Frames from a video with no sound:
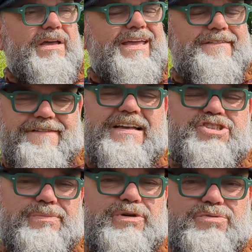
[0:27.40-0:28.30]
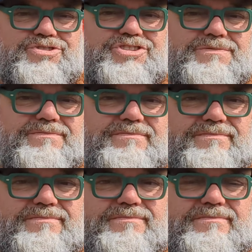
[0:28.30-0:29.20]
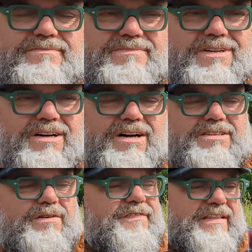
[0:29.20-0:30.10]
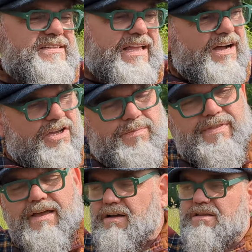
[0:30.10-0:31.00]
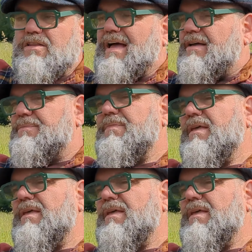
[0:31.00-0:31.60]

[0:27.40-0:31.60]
It affects your moods. I don't think there's any argument there. I don't know how